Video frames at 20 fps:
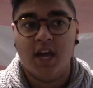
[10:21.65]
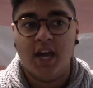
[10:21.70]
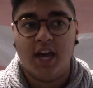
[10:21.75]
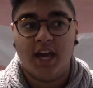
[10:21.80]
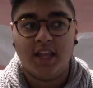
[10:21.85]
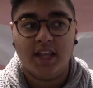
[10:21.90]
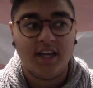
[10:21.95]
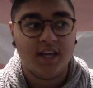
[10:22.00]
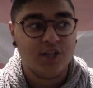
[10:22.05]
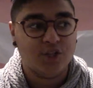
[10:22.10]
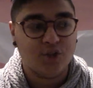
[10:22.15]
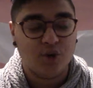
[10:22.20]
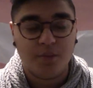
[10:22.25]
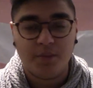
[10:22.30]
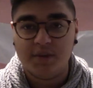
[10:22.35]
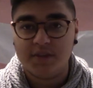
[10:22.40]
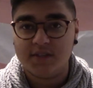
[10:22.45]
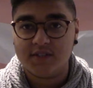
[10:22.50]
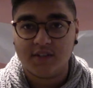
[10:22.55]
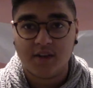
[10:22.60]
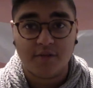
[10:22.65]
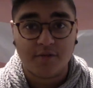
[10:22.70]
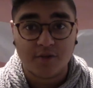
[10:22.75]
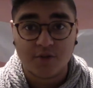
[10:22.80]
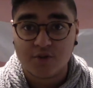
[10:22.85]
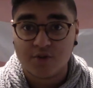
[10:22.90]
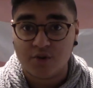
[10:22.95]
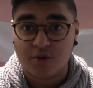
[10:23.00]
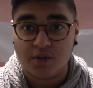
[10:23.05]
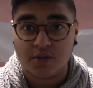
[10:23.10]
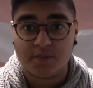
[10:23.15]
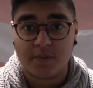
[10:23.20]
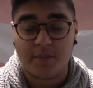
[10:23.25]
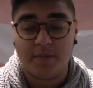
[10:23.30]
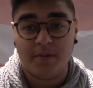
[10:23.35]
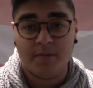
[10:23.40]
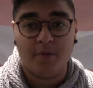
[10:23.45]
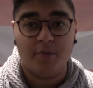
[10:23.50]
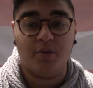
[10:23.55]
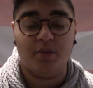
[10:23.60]
And then he told me several stories about
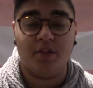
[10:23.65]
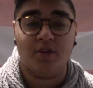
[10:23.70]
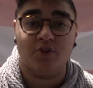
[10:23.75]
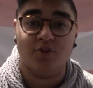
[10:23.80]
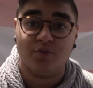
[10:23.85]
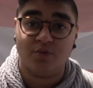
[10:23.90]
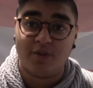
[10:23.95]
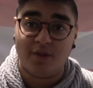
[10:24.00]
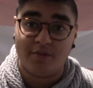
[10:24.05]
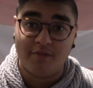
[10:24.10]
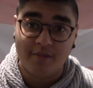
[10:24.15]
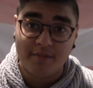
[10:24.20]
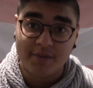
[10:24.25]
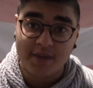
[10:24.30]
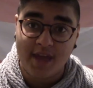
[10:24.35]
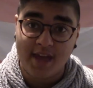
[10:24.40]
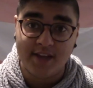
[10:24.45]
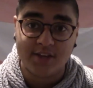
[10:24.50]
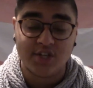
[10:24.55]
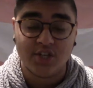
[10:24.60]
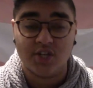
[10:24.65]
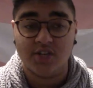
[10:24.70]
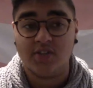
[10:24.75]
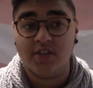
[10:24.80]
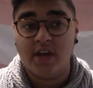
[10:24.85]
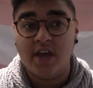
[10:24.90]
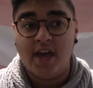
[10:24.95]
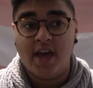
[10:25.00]
people with issues with their rib cages.